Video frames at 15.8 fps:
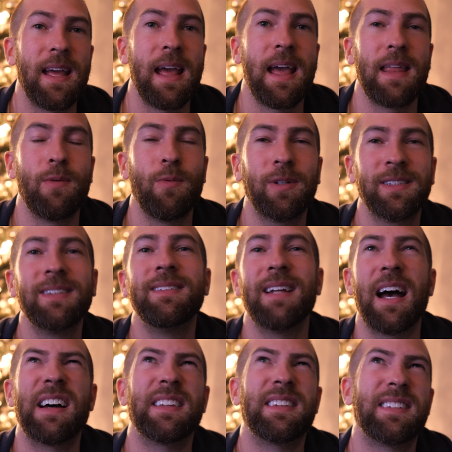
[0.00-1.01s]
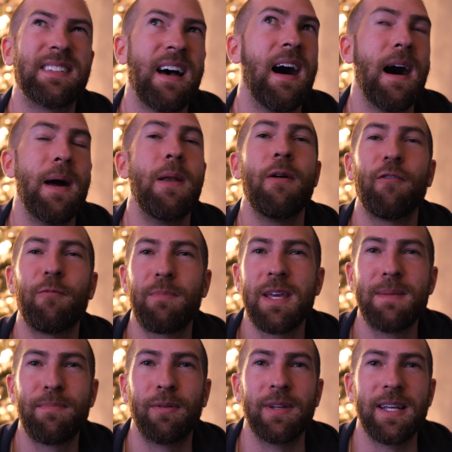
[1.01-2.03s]
And it wasn't a ton of
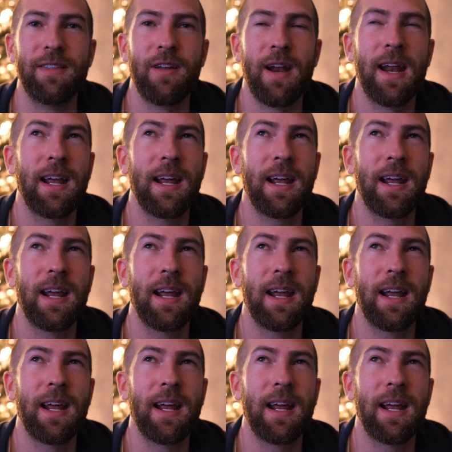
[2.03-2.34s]
people either.